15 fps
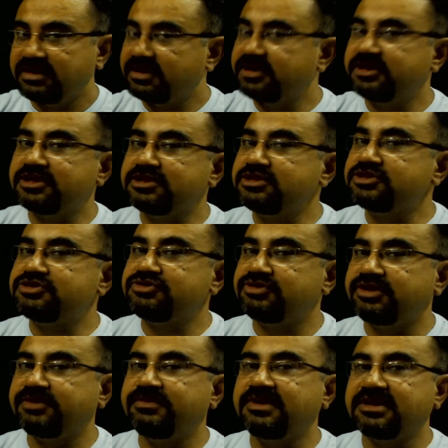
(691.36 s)
Under this
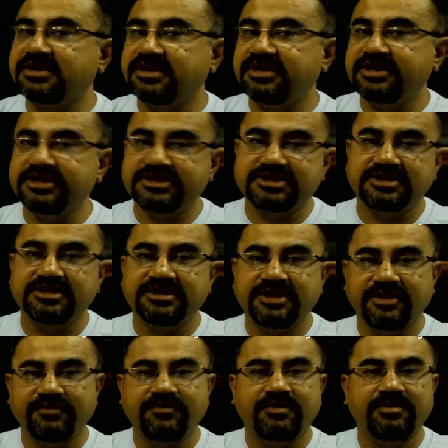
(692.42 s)
suitable condition,
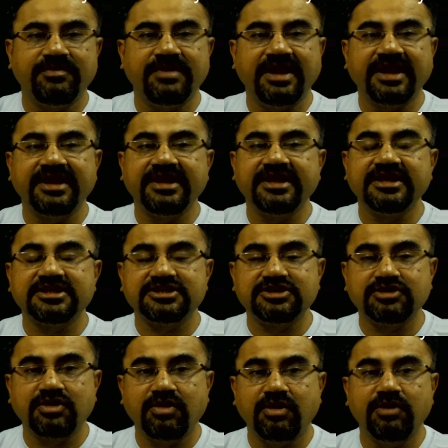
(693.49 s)
they form
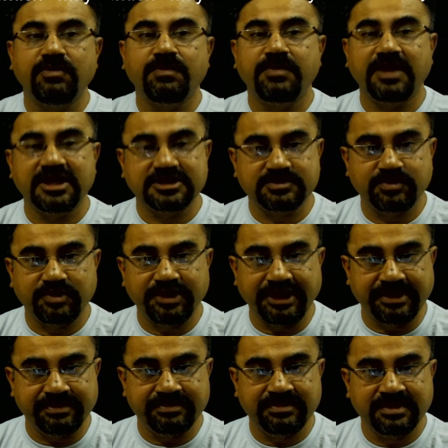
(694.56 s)
aggregation called
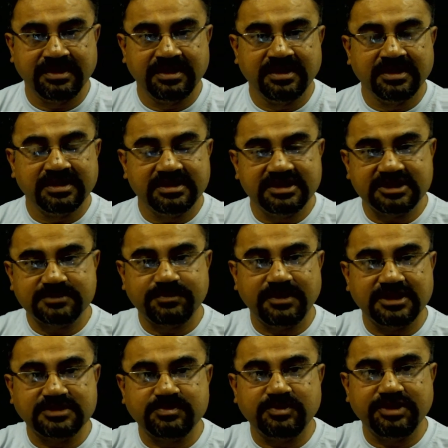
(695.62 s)
plasmodium. This
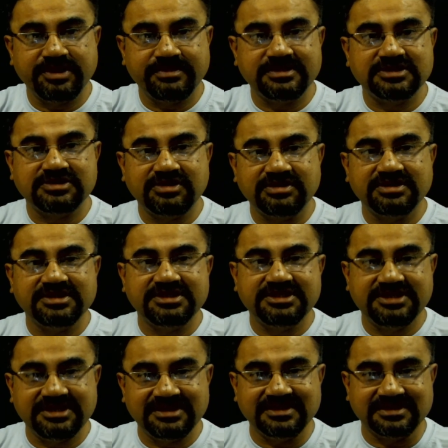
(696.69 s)
plasmodium is not the
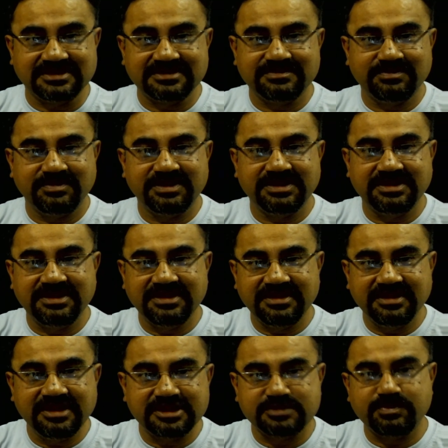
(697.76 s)
genus, but
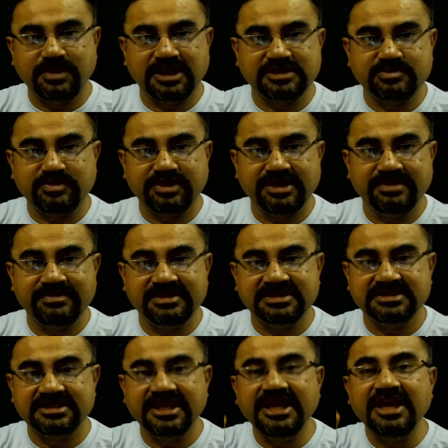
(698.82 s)
this plasmodium
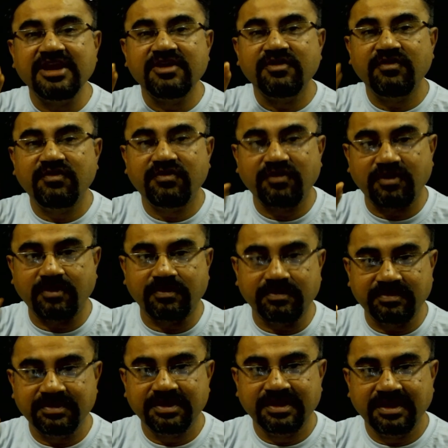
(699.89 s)
is the form,
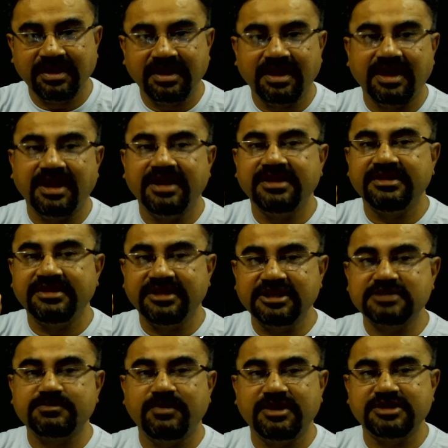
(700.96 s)
and this
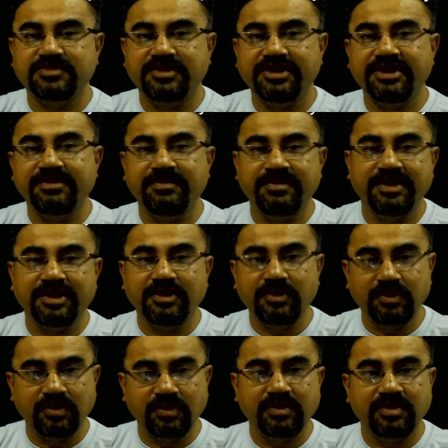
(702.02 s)
plasmodium may
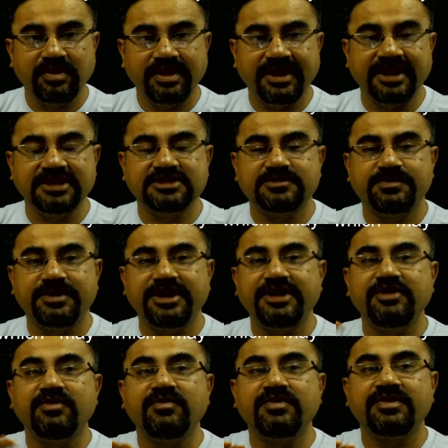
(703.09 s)
grow and
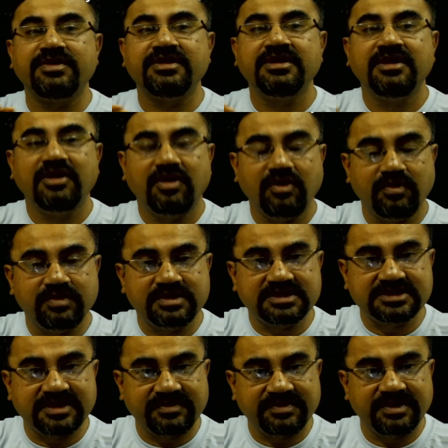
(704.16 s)
spread over
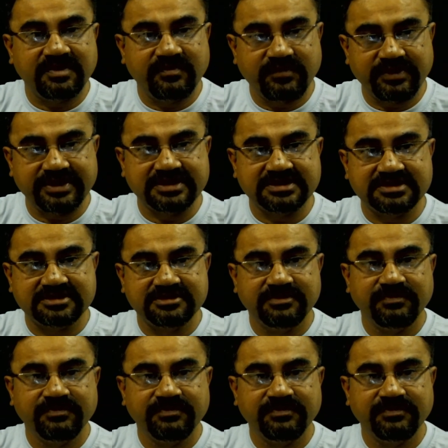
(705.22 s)
several fits.